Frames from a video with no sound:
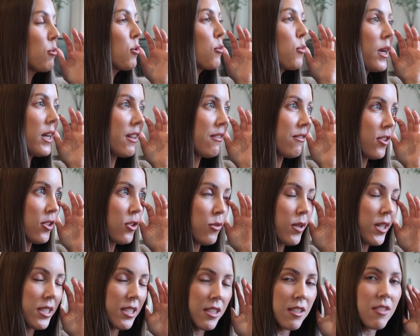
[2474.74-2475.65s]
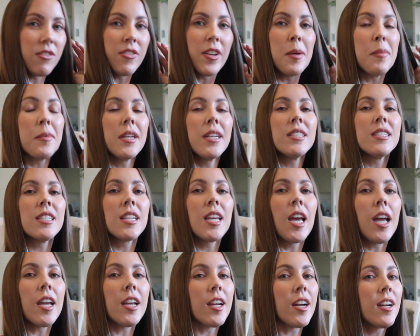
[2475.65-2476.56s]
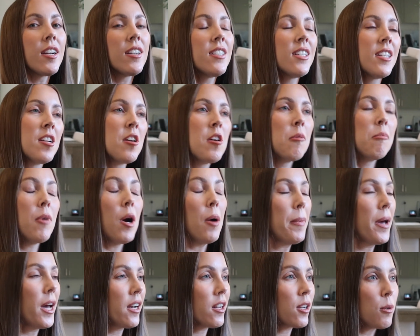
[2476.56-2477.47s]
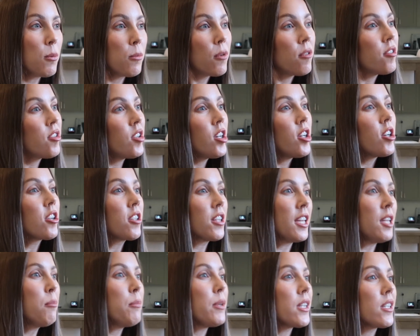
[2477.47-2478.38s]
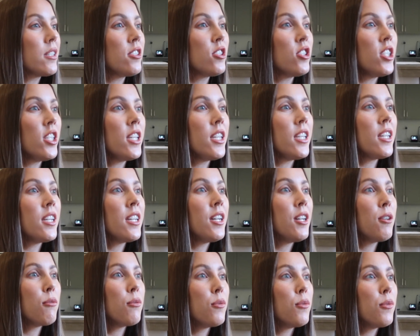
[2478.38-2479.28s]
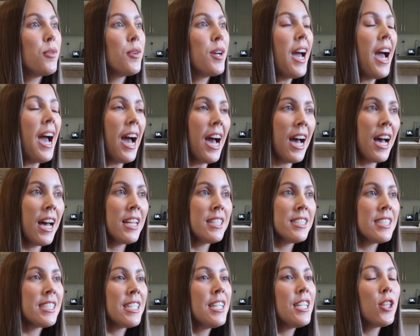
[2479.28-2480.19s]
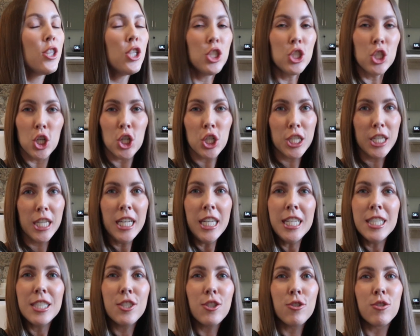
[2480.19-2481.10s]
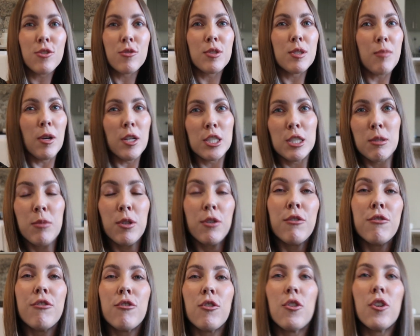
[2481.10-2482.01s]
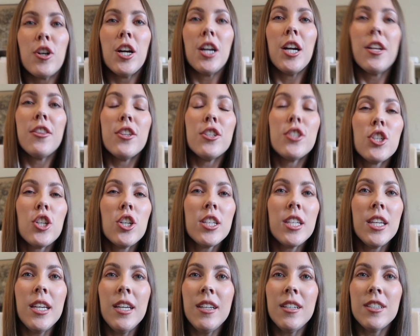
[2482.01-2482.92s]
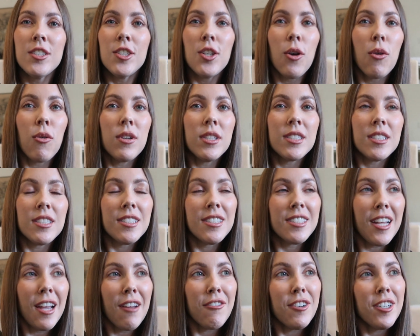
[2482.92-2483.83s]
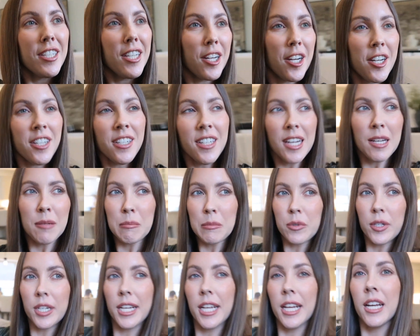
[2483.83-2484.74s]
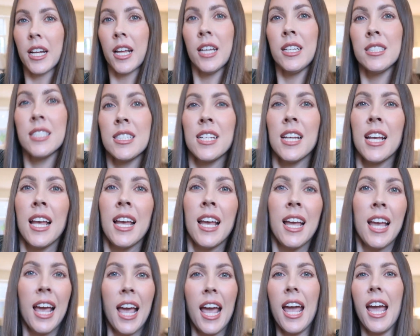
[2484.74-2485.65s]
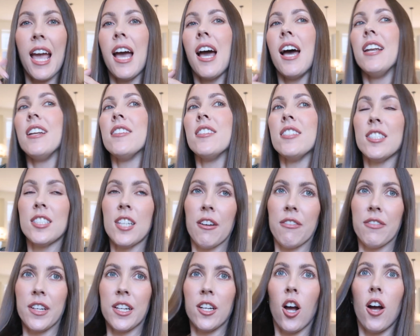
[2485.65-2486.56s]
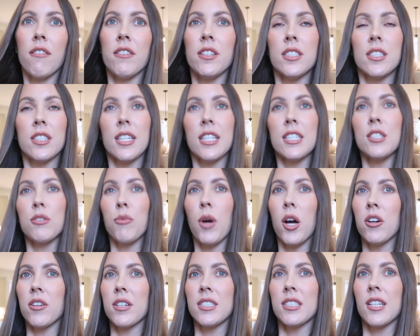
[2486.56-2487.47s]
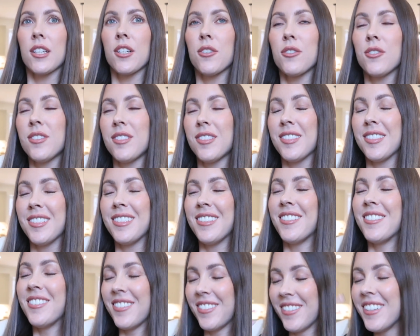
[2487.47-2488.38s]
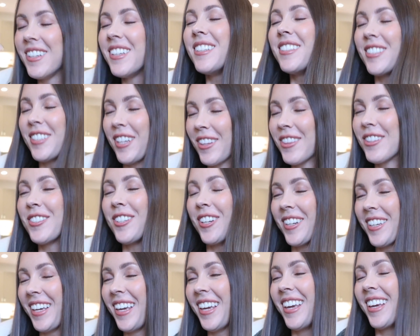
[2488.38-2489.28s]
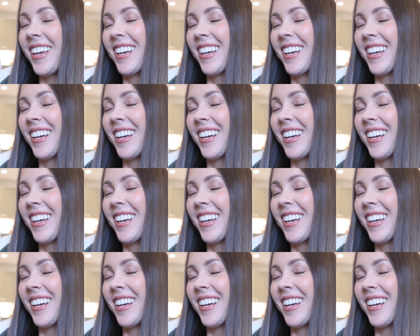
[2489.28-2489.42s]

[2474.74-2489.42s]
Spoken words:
We're waiting for the rest of the family to get here. Mom had to come over early because she had the turkey. She was responsible for the turkey. She always is every year and bringing it. And the stuffing obviously as well, because that goes inside the turkey.